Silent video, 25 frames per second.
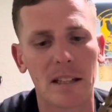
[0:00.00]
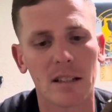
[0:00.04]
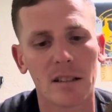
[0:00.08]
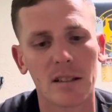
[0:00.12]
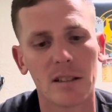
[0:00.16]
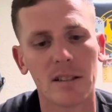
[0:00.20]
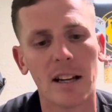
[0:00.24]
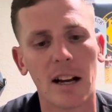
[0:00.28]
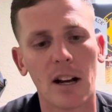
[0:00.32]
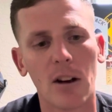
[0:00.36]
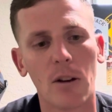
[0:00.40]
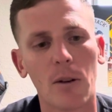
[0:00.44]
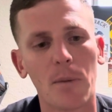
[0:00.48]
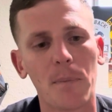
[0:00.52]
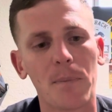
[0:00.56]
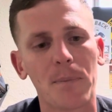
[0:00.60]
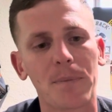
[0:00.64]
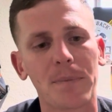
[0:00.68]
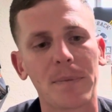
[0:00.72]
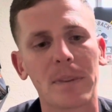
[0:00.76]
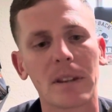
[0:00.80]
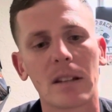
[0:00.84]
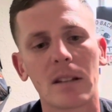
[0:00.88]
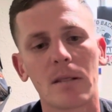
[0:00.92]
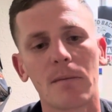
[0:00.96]
Now,
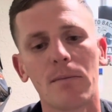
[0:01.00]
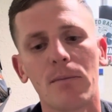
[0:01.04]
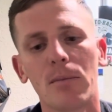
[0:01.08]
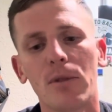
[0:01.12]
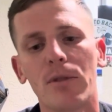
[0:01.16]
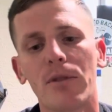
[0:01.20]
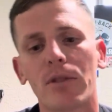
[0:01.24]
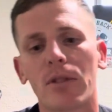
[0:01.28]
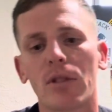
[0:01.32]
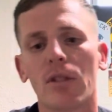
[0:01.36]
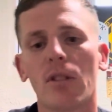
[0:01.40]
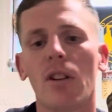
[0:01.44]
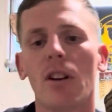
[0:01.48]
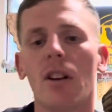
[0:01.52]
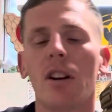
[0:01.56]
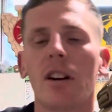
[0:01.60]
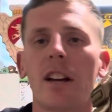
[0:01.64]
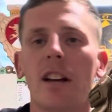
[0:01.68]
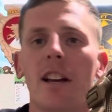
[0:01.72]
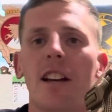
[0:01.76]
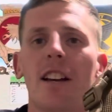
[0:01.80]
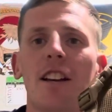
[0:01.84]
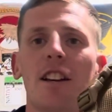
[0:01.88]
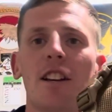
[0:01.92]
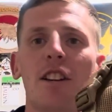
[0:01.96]
moving
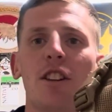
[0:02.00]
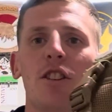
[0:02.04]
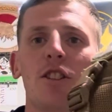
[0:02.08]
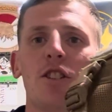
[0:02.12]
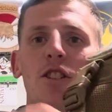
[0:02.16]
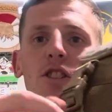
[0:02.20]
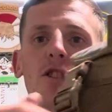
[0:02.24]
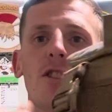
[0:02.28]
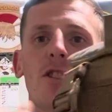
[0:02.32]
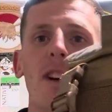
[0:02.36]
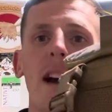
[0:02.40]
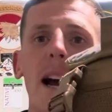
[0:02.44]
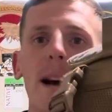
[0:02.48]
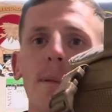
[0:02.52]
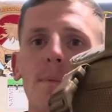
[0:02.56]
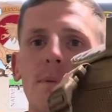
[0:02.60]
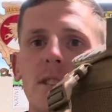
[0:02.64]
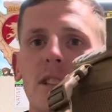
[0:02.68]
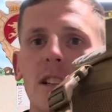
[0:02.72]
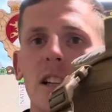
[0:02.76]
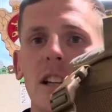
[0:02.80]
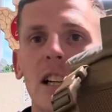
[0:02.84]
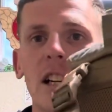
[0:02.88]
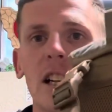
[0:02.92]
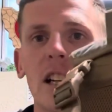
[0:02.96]
along, the straps,
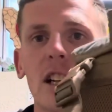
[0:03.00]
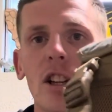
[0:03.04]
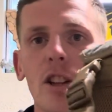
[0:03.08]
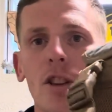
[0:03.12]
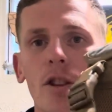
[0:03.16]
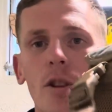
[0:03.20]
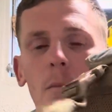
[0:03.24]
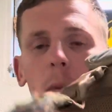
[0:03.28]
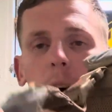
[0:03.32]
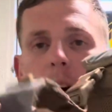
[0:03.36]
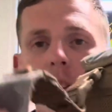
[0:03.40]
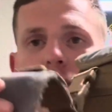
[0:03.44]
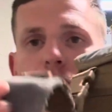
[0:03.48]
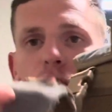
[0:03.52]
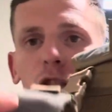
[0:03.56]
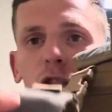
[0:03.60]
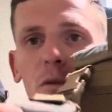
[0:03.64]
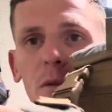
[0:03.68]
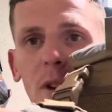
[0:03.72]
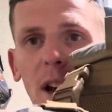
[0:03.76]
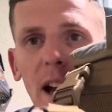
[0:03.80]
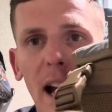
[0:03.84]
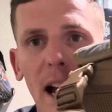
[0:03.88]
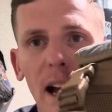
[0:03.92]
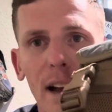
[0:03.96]
they're about two
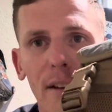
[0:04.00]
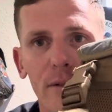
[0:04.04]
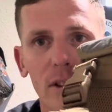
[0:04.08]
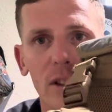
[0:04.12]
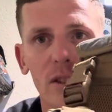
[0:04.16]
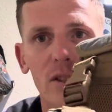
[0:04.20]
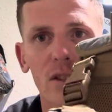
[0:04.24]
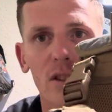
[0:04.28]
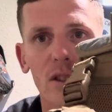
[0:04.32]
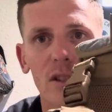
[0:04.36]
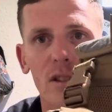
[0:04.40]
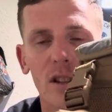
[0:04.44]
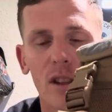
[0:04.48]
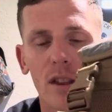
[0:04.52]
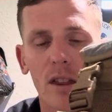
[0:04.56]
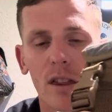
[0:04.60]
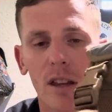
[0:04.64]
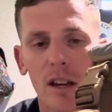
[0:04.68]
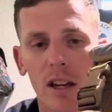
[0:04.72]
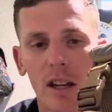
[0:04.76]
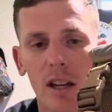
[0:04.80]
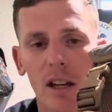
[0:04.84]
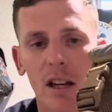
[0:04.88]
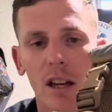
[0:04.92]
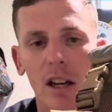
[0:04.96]
and a half inches
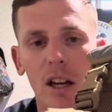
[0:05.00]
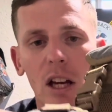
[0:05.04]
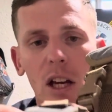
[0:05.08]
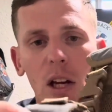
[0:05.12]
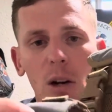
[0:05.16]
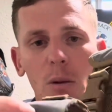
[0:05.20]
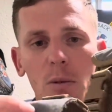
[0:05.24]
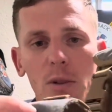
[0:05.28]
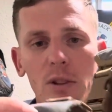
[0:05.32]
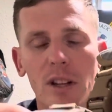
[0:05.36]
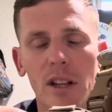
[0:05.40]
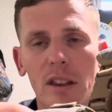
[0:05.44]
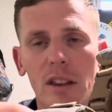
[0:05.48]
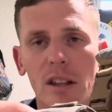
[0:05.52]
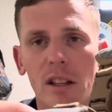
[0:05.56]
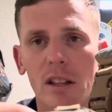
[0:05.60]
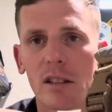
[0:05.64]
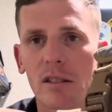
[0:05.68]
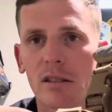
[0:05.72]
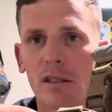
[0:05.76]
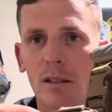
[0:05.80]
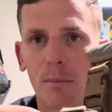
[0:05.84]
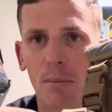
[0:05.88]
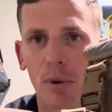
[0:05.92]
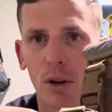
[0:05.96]
thick which I think
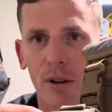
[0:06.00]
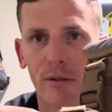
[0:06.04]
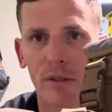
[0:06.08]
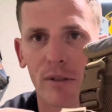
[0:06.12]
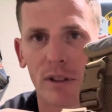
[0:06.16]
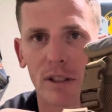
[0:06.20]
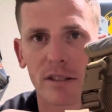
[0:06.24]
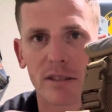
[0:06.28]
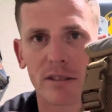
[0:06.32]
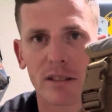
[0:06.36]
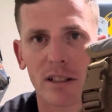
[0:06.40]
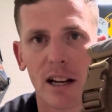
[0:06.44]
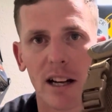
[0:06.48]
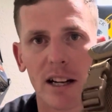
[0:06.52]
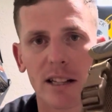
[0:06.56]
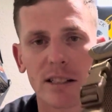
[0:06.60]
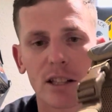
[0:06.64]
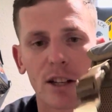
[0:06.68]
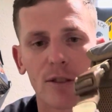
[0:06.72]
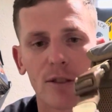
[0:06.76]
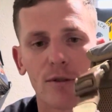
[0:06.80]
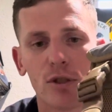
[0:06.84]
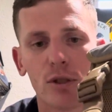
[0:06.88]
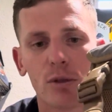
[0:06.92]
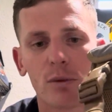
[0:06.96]
is the perfect size.
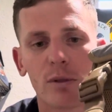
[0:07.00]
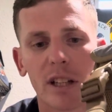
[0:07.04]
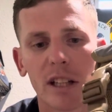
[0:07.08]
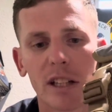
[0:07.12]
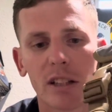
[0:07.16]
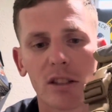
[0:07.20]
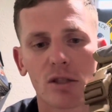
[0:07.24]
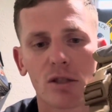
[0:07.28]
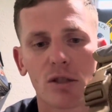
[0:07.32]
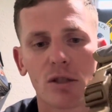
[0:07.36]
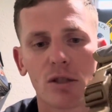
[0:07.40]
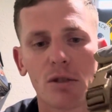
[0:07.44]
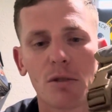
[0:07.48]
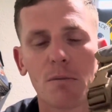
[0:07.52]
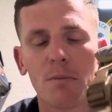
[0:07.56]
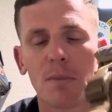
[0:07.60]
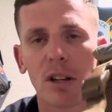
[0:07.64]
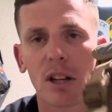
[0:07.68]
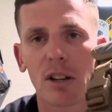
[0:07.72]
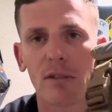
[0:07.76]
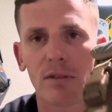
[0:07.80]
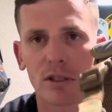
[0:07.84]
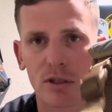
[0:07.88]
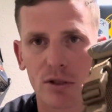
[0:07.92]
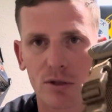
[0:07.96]
If you get too
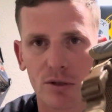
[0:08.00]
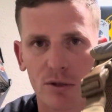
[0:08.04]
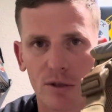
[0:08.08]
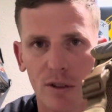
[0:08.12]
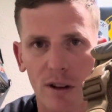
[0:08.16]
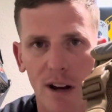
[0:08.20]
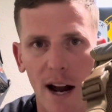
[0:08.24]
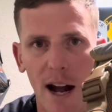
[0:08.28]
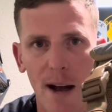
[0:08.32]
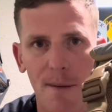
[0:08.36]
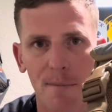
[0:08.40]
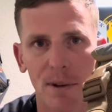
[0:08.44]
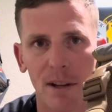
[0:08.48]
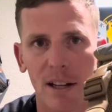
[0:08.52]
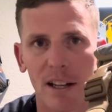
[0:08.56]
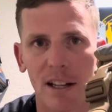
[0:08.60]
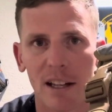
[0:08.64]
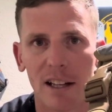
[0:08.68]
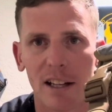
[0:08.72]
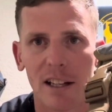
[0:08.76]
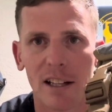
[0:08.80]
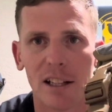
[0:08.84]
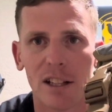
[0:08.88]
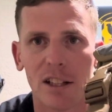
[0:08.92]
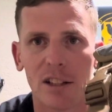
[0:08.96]
big of a strap,
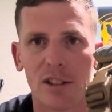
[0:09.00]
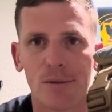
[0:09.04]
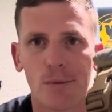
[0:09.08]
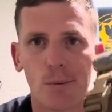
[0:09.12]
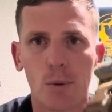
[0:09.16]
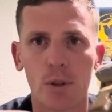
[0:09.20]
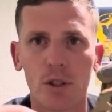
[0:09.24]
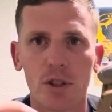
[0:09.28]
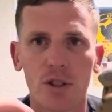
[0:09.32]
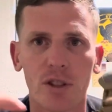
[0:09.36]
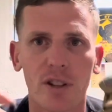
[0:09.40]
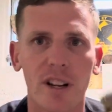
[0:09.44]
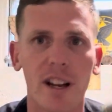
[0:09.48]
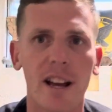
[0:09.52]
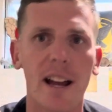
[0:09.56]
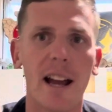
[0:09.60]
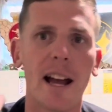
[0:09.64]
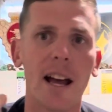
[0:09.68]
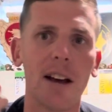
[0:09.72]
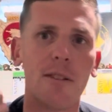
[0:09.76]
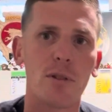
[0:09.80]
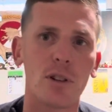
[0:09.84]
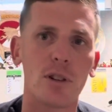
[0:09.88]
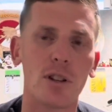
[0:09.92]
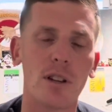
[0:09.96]
what you're gonna
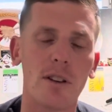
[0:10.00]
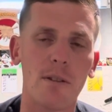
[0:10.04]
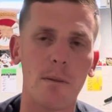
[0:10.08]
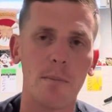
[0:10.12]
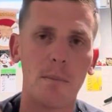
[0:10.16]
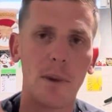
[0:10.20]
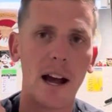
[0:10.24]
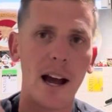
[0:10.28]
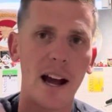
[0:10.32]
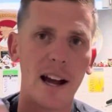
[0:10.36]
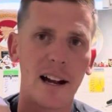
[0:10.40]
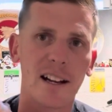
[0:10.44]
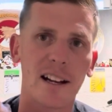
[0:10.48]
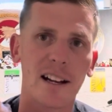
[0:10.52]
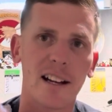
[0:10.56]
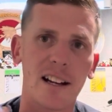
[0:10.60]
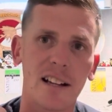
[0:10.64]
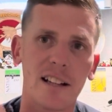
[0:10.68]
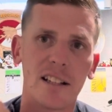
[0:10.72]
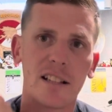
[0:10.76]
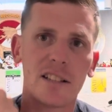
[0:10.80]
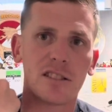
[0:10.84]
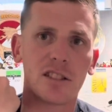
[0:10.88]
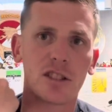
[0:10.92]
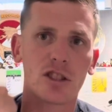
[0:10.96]
have when you have a pack on
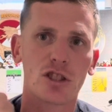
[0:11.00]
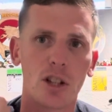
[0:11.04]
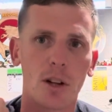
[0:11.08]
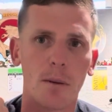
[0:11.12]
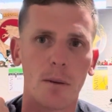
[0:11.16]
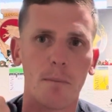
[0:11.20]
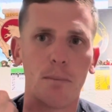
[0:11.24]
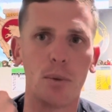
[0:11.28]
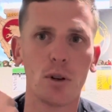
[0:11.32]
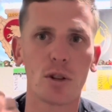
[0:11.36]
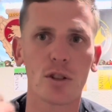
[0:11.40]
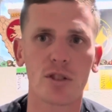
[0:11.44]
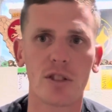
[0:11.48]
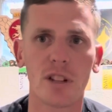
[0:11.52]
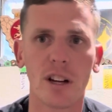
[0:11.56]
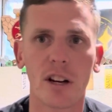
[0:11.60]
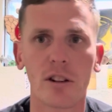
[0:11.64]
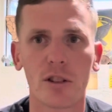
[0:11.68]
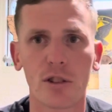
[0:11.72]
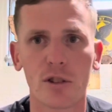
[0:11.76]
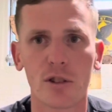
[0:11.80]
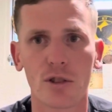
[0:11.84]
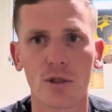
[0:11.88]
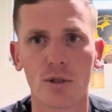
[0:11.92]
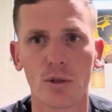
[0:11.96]
is it's gonna push down on
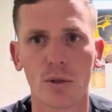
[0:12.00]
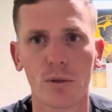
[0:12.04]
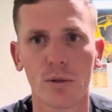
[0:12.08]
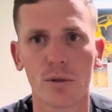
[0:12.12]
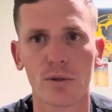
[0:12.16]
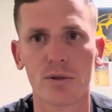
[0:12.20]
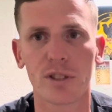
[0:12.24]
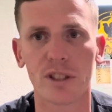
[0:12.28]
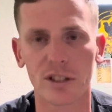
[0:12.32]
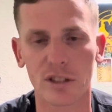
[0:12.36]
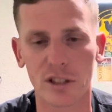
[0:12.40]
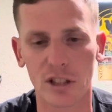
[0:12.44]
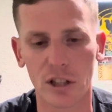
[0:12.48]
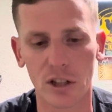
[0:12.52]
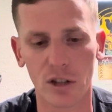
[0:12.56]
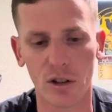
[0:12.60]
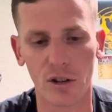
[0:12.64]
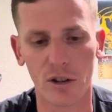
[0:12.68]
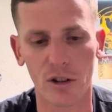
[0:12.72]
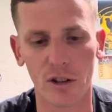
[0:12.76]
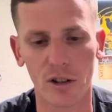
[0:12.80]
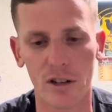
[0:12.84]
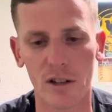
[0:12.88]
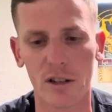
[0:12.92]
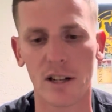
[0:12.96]
your shoulders, it's gonna
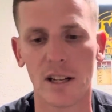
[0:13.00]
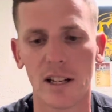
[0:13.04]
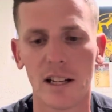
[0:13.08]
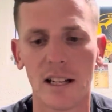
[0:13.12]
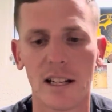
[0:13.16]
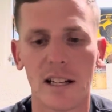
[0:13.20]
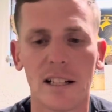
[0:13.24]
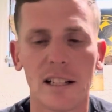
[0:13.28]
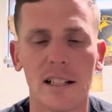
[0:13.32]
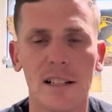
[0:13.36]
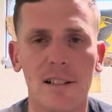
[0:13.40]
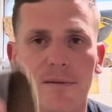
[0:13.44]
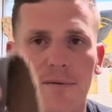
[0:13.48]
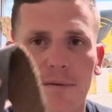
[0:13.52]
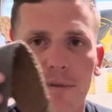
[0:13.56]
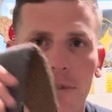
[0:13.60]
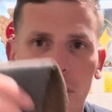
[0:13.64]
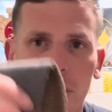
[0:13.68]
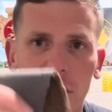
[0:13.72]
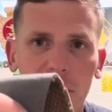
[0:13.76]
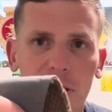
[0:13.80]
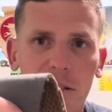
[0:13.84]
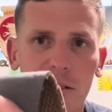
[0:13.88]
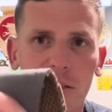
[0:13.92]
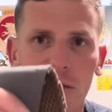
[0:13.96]
hurt. I
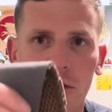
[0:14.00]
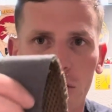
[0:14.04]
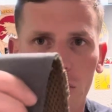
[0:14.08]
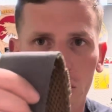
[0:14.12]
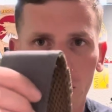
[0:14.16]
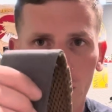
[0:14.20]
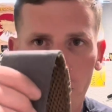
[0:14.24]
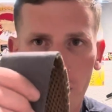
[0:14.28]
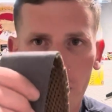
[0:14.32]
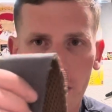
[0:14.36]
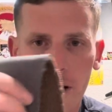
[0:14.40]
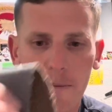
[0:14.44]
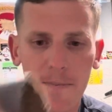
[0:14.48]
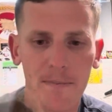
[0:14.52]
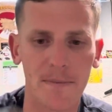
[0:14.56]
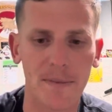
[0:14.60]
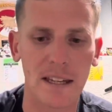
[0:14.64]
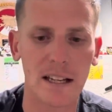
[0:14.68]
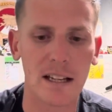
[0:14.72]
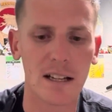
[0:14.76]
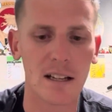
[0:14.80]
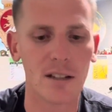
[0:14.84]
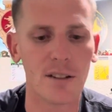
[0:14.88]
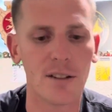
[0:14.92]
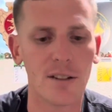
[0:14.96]
think this is great.
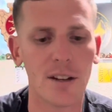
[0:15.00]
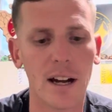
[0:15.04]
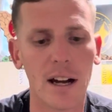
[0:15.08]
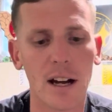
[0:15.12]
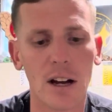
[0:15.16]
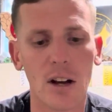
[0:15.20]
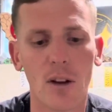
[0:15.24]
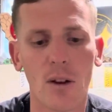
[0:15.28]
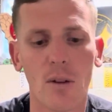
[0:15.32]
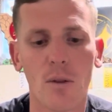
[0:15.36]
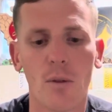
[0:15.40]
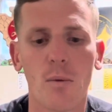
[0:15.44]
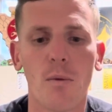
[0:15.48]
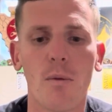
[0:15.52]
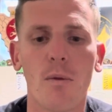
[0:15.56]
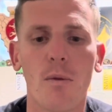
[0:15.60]
Now,